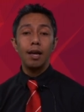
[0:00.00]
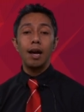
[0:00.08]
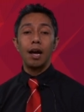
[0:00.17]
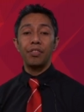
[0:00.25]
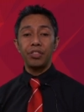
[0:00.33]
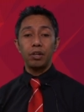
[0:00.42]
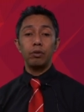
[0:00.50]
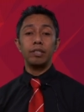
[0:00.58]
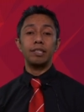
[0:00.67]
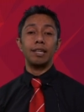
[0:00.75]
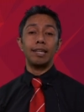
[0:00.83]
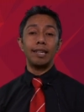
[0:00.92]
a theory is
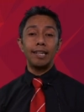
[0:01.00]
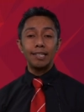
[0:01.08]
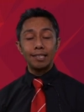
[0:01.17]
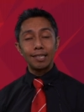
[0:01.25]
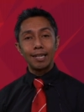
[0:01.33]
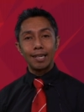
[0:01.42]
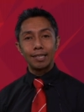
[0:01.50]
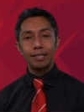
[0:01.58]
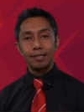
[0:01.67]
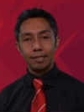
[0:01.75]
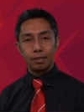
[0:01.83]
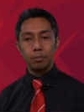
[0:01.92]
an interconnected
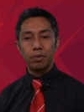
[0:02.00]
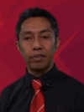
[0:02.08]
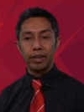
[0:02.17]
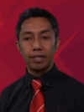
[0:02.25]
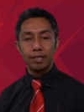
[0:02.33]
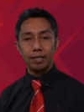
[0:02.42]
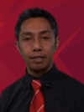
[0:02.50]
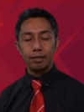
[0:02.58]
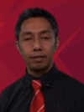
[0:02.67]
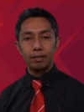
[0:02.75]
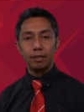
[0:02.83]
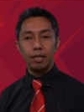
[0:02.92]
system of
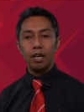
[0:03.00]
ideas